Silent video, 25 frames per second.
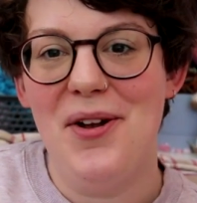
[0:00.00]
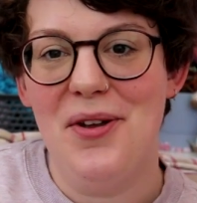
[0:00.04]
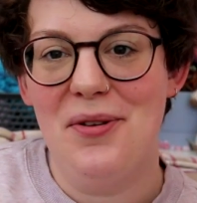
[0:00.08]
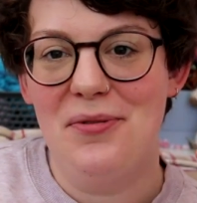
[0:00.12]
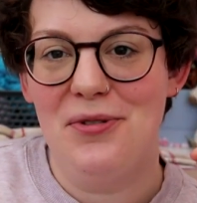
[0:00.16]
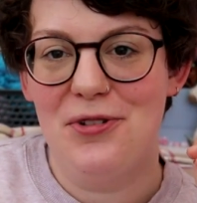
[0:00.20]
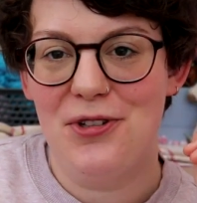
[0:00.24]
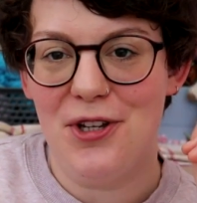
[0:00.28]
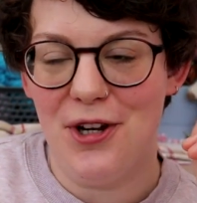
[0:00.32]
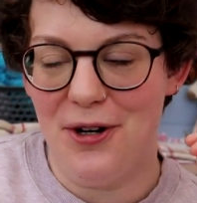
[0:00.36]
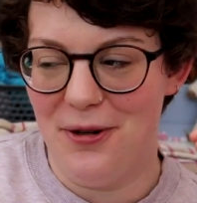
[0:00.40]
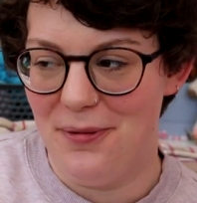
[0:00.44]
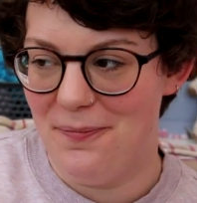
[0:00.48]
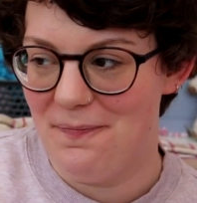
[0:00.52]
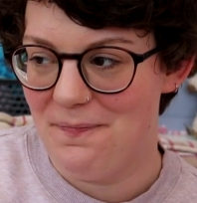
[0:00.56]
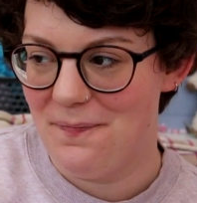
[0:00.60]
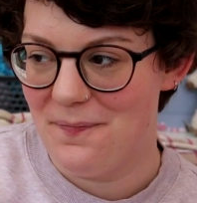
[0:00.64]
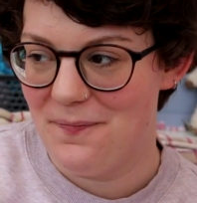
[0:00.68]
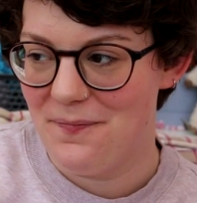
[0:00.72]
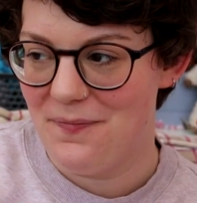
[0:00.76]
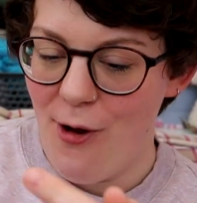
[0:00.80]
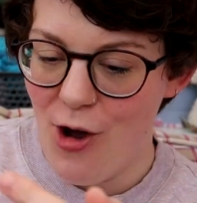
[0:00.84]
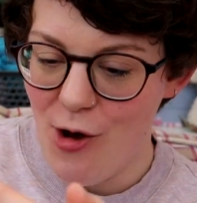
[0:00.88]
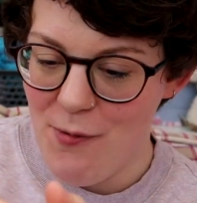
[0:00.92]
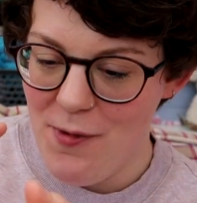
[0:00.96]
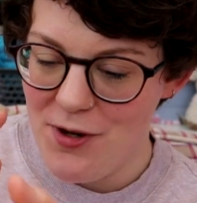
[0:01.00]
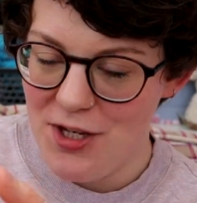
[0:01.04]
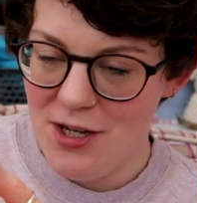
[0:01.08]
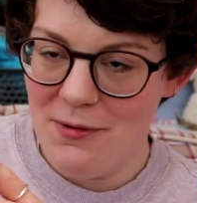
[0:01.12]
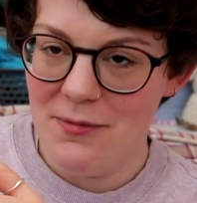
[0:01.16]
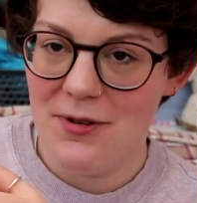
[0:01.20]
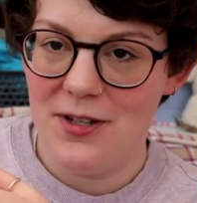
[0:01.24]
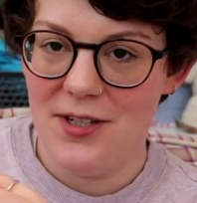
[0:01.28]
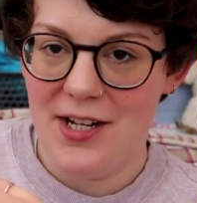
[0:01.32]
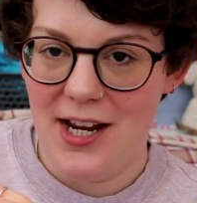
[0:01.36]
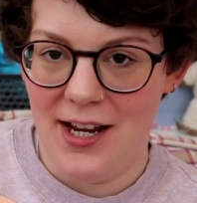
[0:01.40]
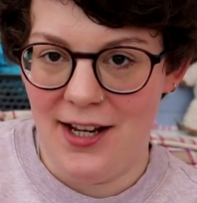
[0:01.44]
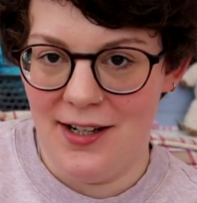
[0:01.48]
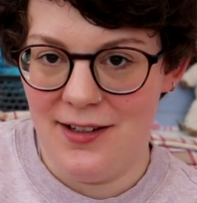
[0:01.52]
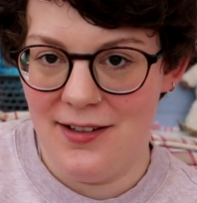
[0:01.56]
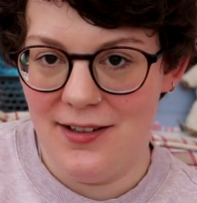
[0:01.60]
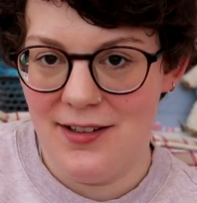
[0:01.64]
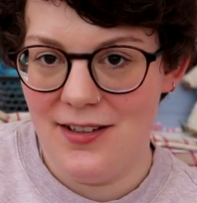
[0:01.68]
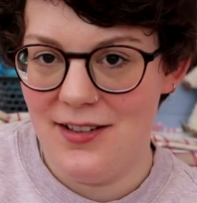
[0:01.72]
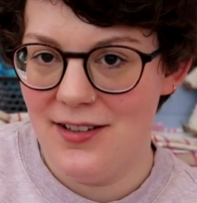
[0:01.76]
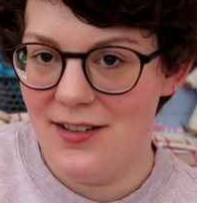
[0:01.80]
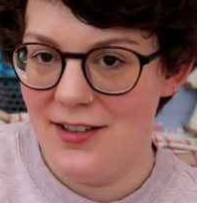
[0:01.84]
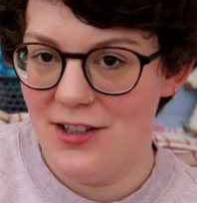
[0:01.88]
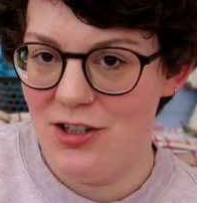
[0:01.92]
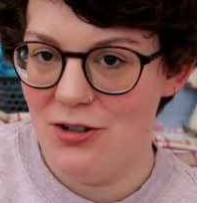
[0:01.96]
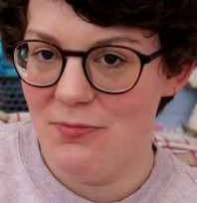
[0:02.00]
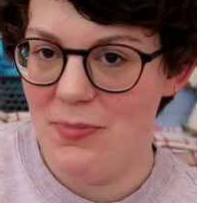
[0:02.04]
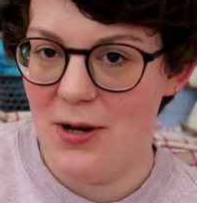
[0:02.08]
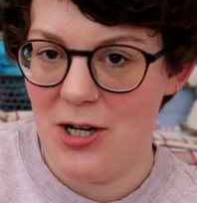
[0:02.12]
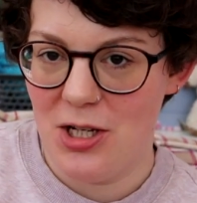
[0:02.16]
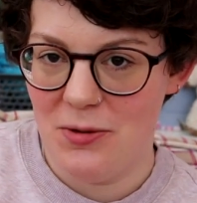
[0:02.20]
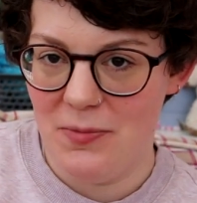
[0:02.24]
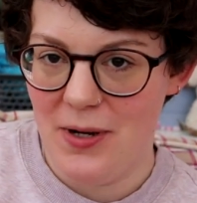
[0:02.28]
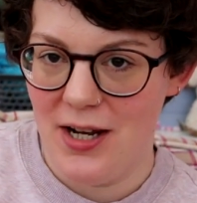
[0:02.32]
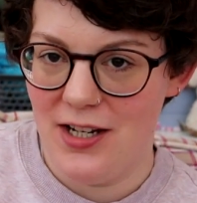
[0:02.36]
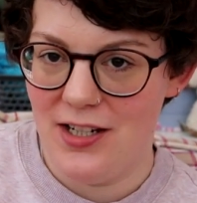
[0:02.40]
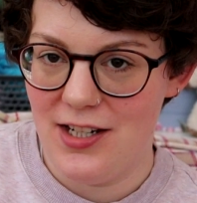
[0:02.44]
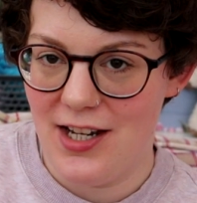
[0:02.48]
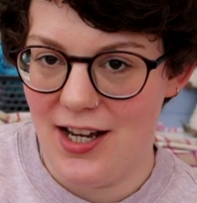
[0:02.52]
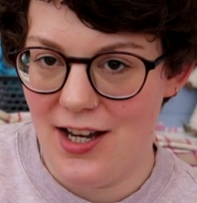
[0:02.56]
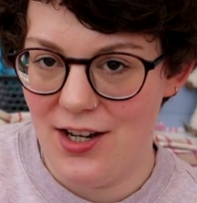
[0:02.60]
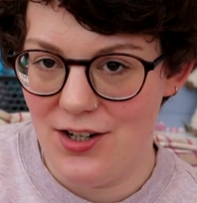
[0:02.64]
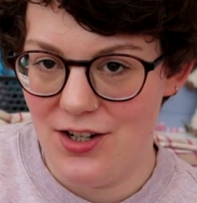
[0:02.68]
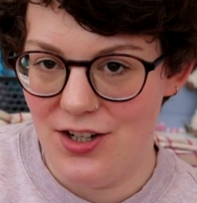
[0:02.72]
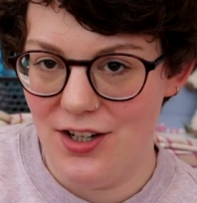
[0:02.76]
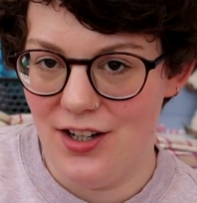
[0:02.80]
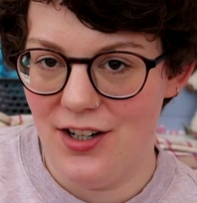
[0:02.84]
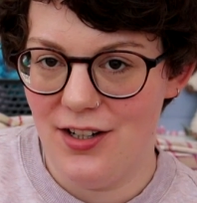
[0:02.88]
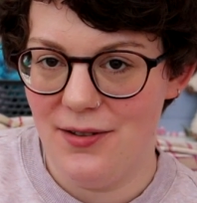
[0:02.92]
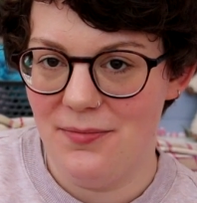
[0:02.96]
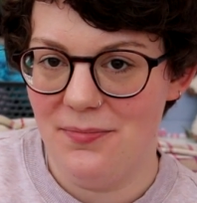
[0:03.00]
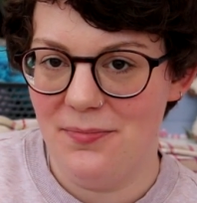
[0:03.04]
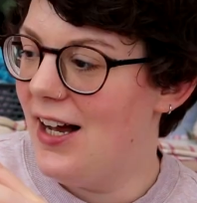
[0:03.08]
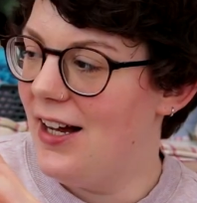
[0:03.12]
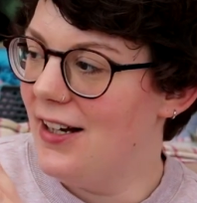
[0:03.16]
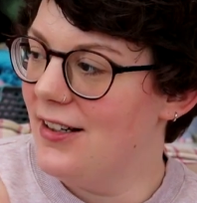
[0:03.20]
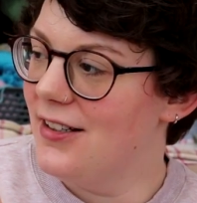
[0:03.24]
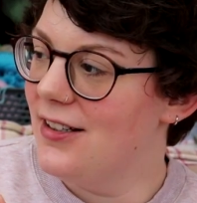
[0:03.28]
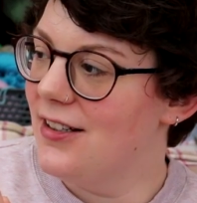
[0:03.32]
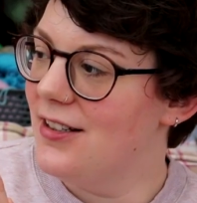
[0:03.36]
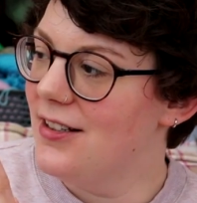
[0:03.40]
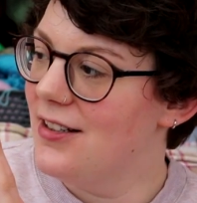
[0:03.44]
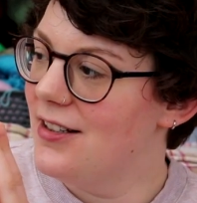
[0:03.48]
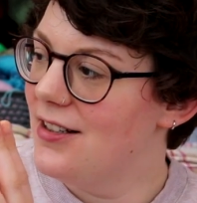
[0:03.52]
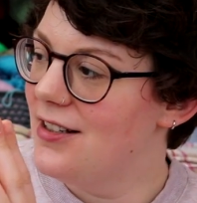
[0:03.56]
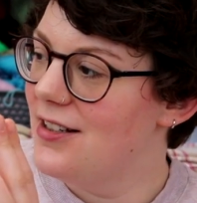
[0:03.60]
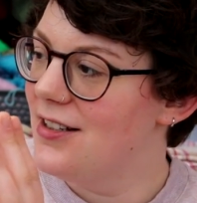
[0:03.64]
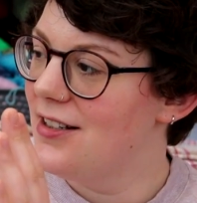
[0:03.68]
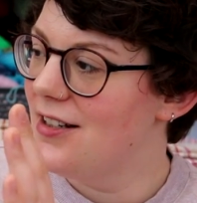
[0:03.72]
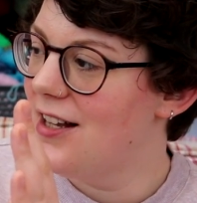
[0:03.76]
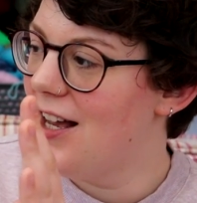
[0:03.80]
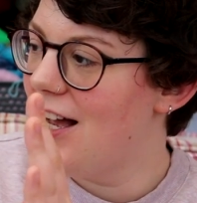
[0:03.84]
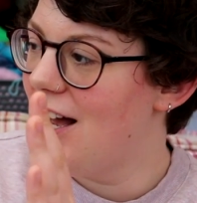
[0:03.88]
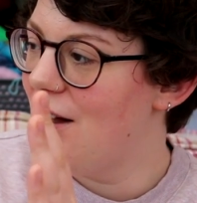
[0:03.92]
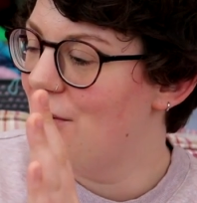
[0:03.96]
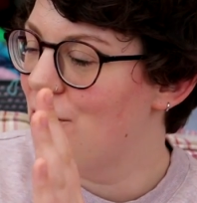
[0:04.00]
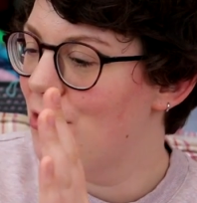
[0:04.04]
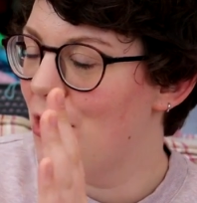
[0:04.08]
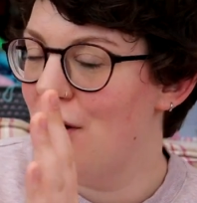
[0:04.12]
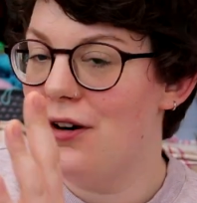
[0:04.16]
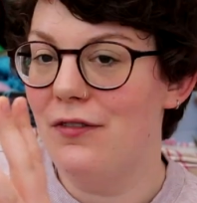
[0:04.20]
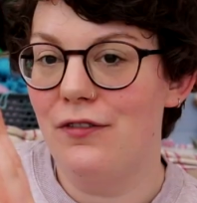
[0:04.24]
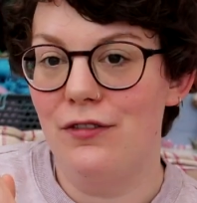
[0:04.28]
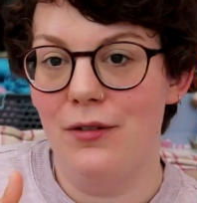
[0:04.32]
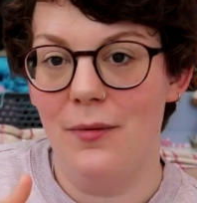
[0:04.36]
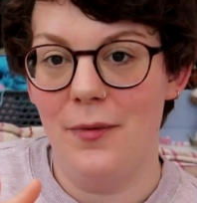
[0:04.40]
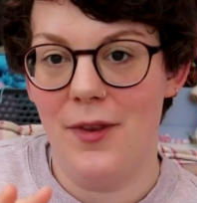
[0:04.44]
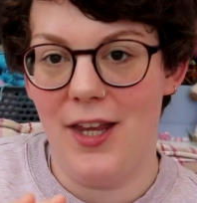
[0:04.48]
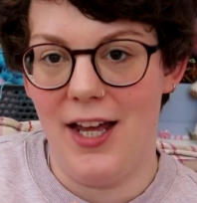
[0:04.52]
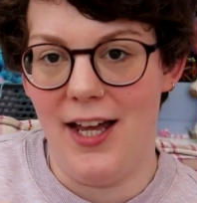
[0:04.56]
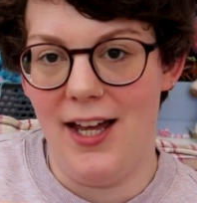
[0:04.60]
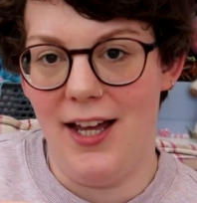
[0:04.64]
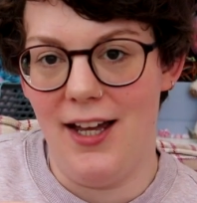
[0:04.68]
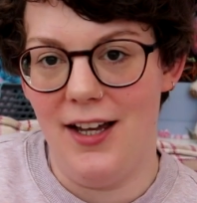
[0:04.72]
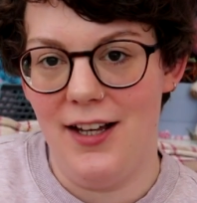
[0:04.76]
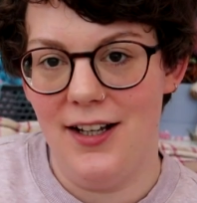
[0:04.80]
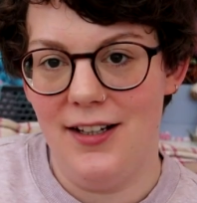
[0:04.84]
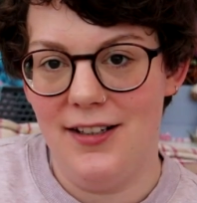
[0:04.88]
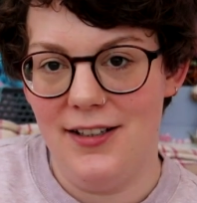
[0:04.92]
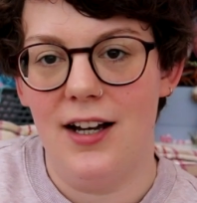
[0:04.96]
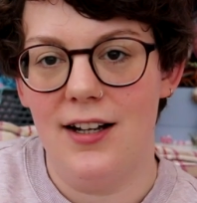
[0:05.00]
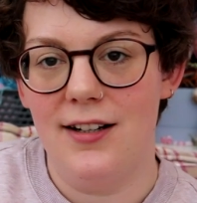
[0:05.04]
So, Homer Simpson hand to back to my Intarsia, and I'll go from there.